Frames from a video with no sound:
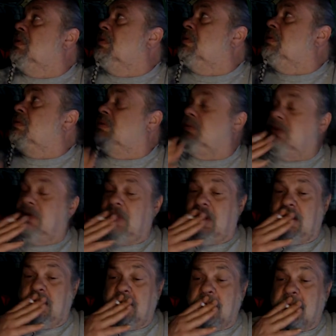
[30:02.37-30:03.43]
of my
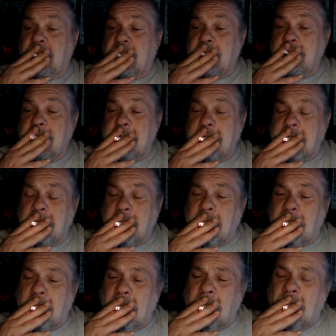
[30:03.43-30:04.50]
clients
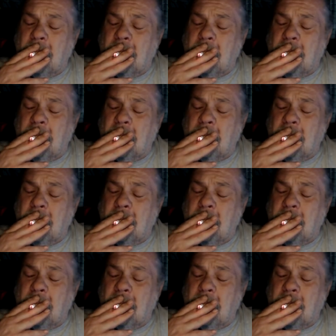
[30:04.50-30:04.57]
that I'm